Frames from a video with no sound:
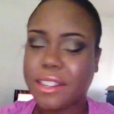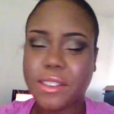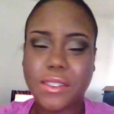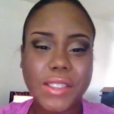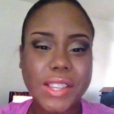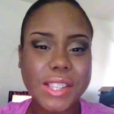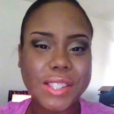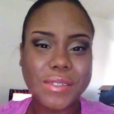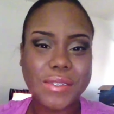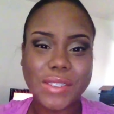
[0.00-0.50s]

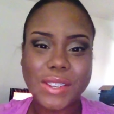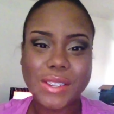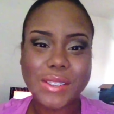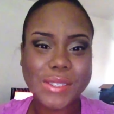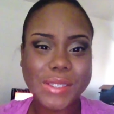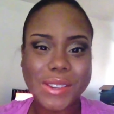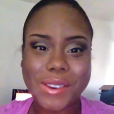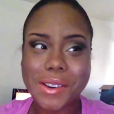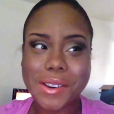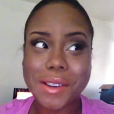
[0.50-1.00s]
These
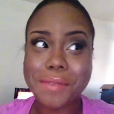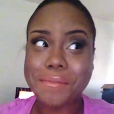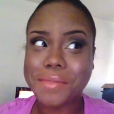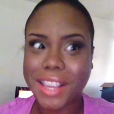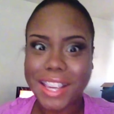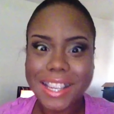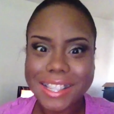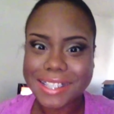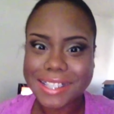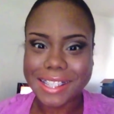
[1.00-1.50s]
feels are
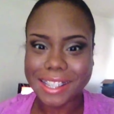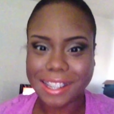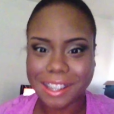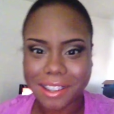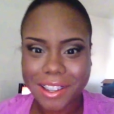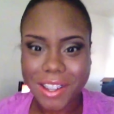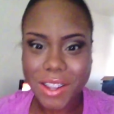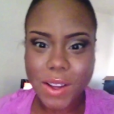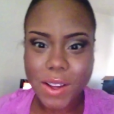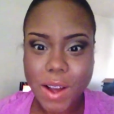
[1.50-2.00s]
amazing.
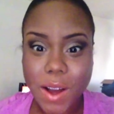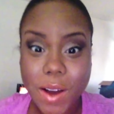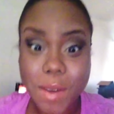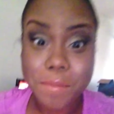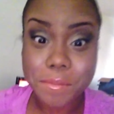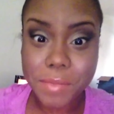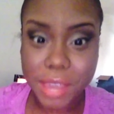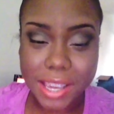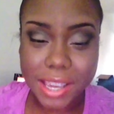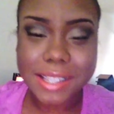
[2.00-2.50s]

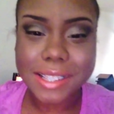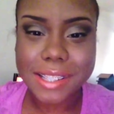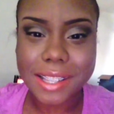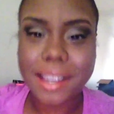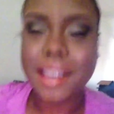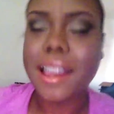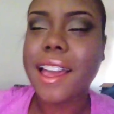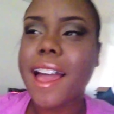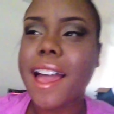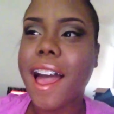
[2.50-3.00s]
Amazing.
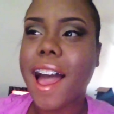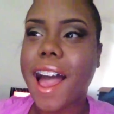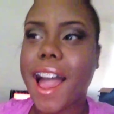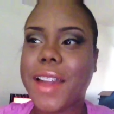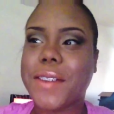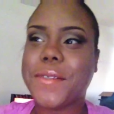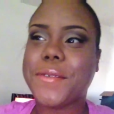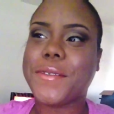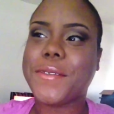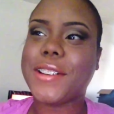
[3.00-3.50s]
I
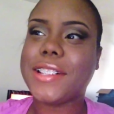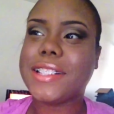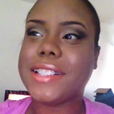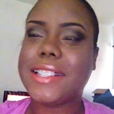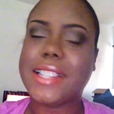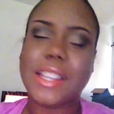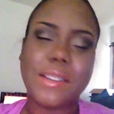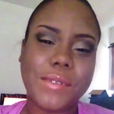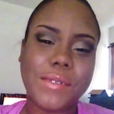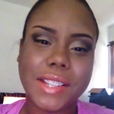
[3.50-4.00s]
am
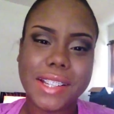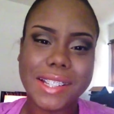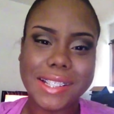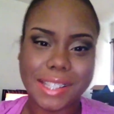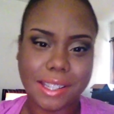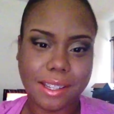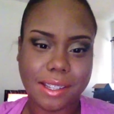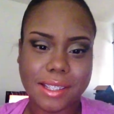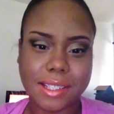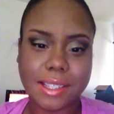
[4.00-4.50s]

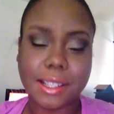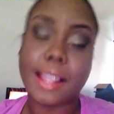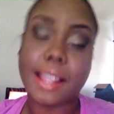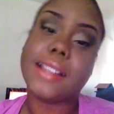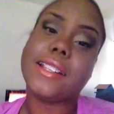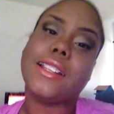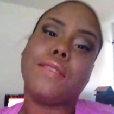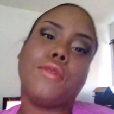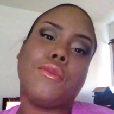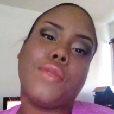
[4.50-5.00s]
176.
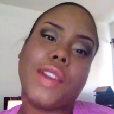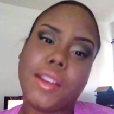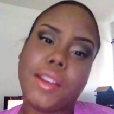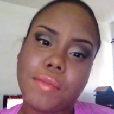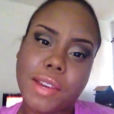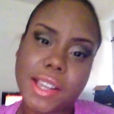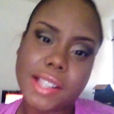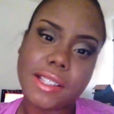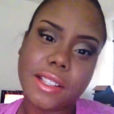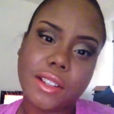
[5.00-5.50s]
Last time I weighed
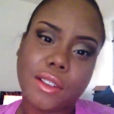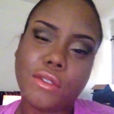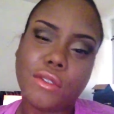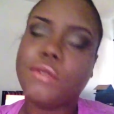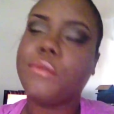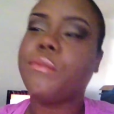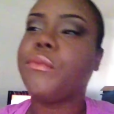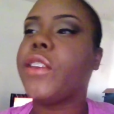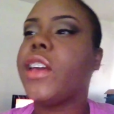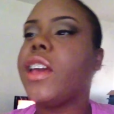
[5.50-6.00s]
myself.
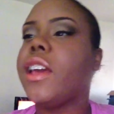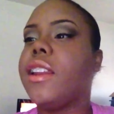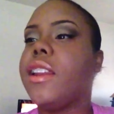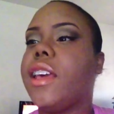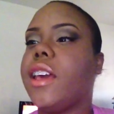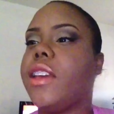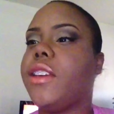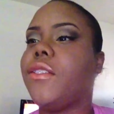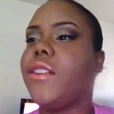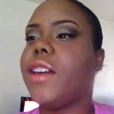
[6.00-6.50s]

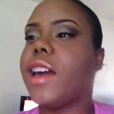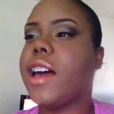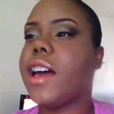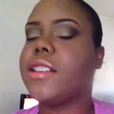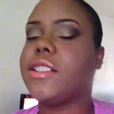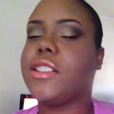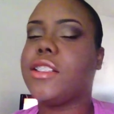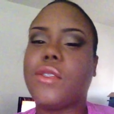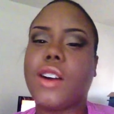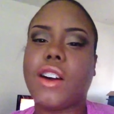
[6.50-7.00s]
Now, you
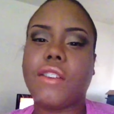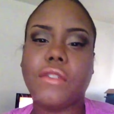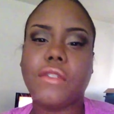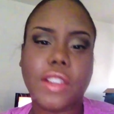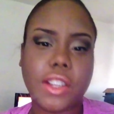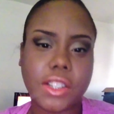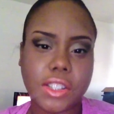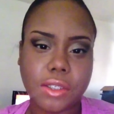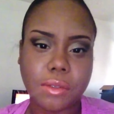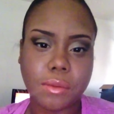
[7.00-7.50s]
guys I
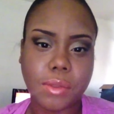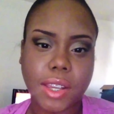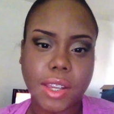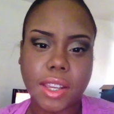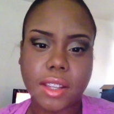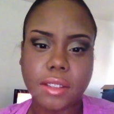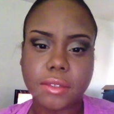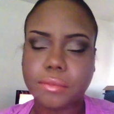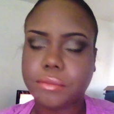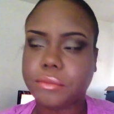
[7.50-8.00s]

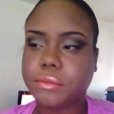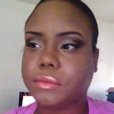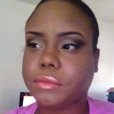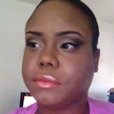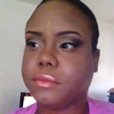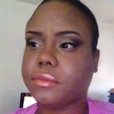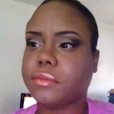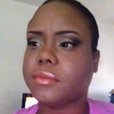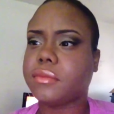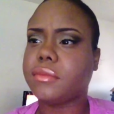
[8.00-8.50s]
fluctuate
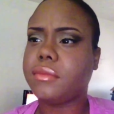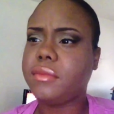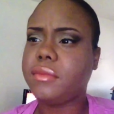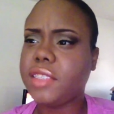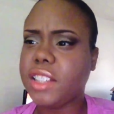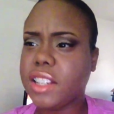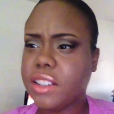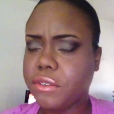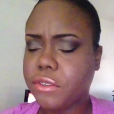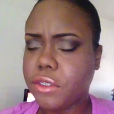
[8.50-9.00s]

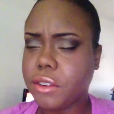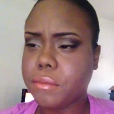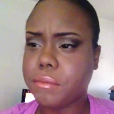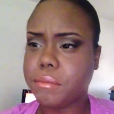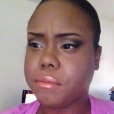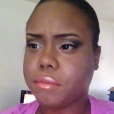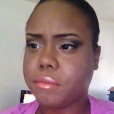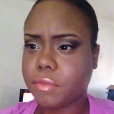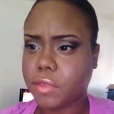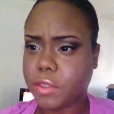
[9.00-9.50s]

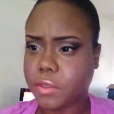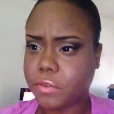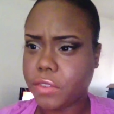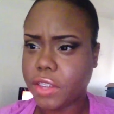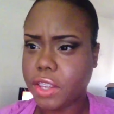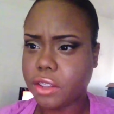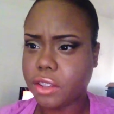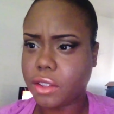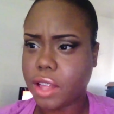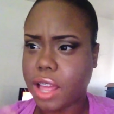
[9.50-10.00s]
from the
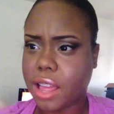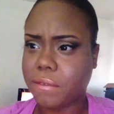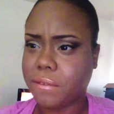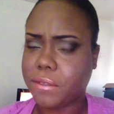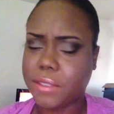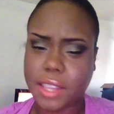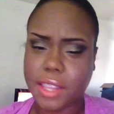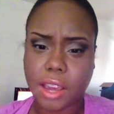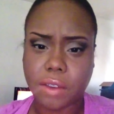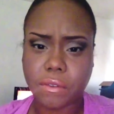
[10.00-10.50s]
feel. I
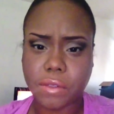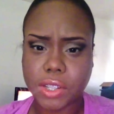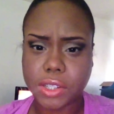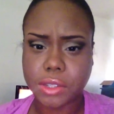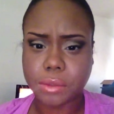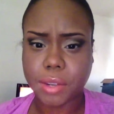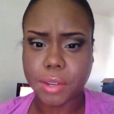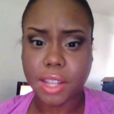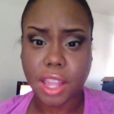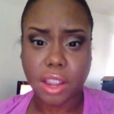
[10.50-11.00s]
say I
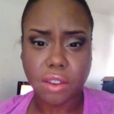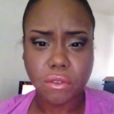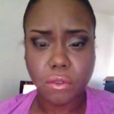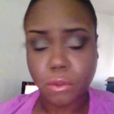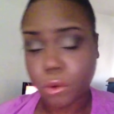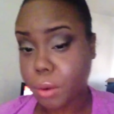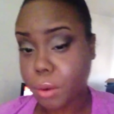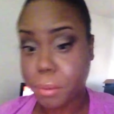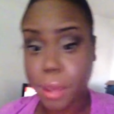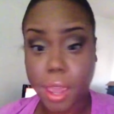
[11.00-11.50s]
fluctuate like
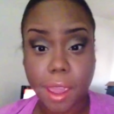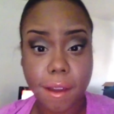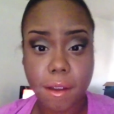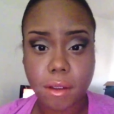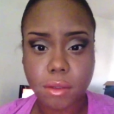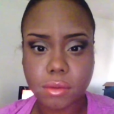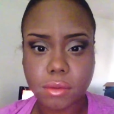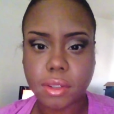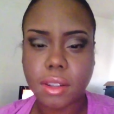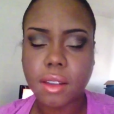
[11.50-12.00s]
4
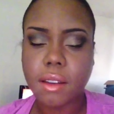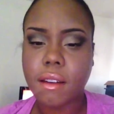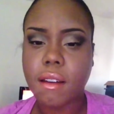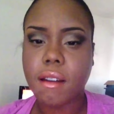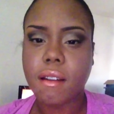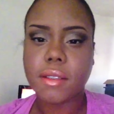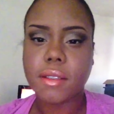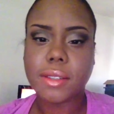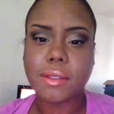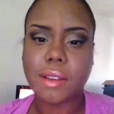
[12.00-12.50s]
pounds.
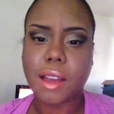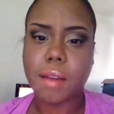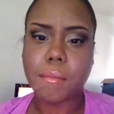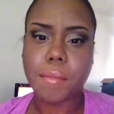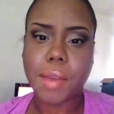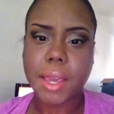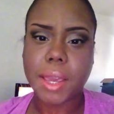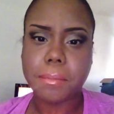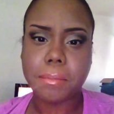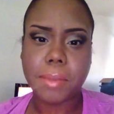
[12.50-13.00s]
So I
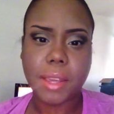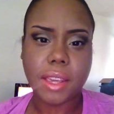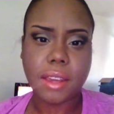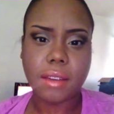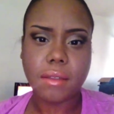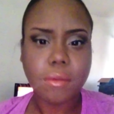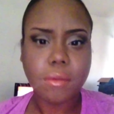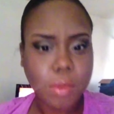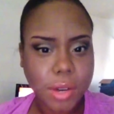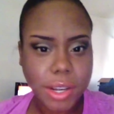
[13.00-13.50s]
might be
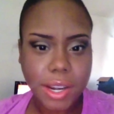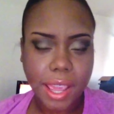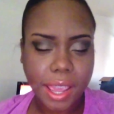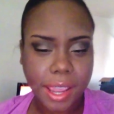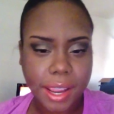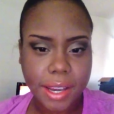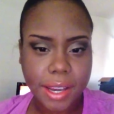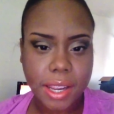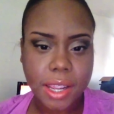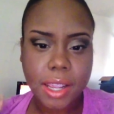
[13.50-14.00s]

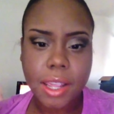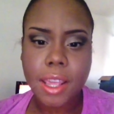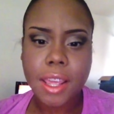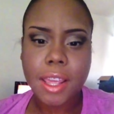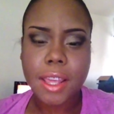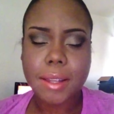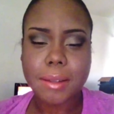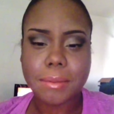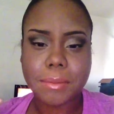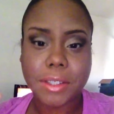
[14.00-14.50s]
180.
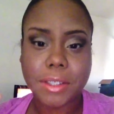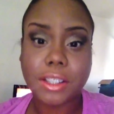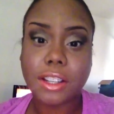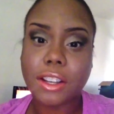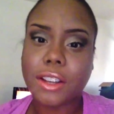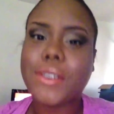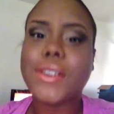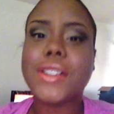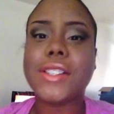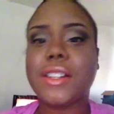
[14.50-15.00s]
But the
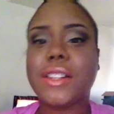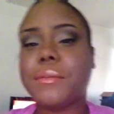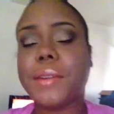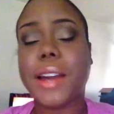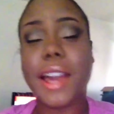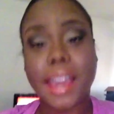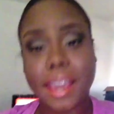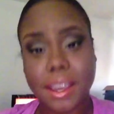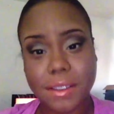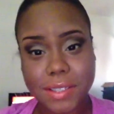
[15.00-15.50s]
lowest number
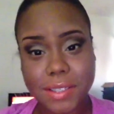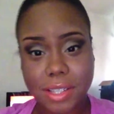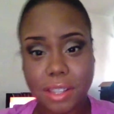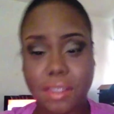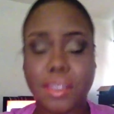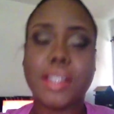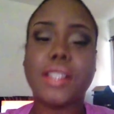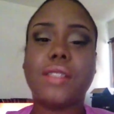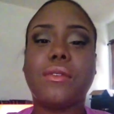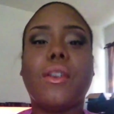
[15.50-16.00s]
I have seen
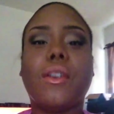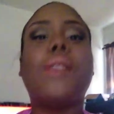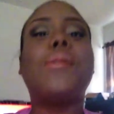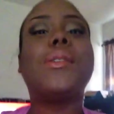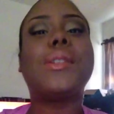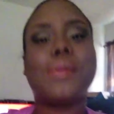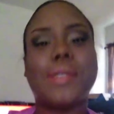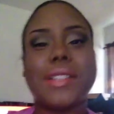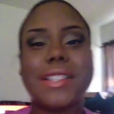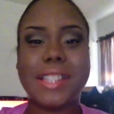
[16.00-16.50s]
thus far
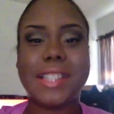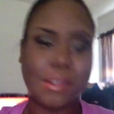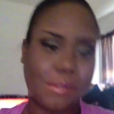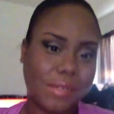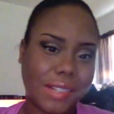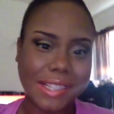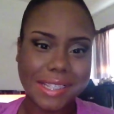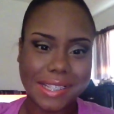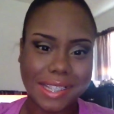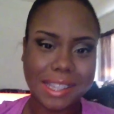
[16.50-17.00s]
was
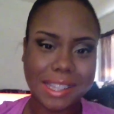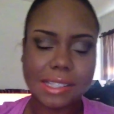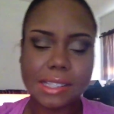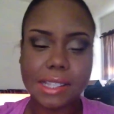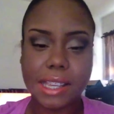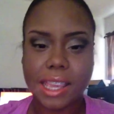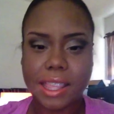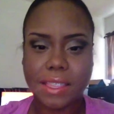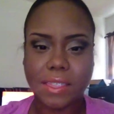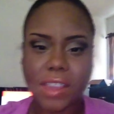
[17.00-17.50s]
176.
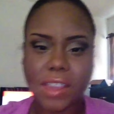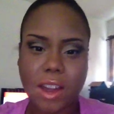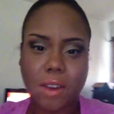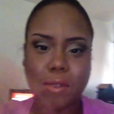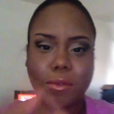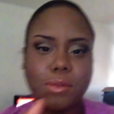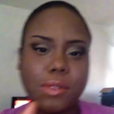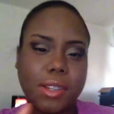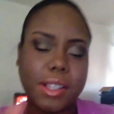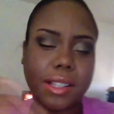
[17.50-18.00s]
And that
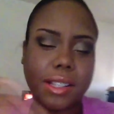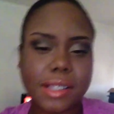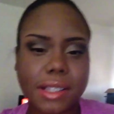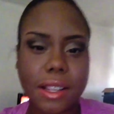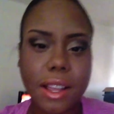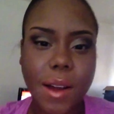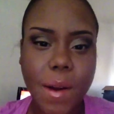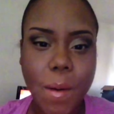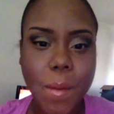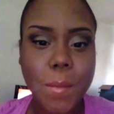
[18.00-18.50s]
was
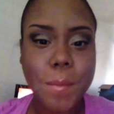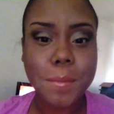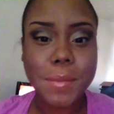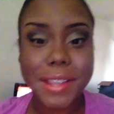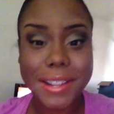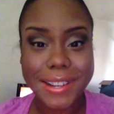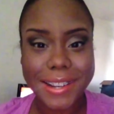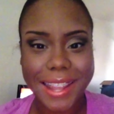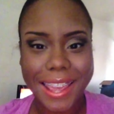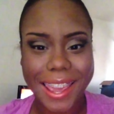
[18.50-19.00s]
on
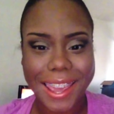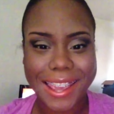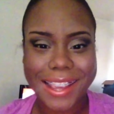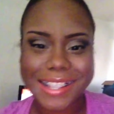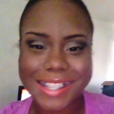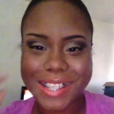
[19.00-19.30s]
Monday.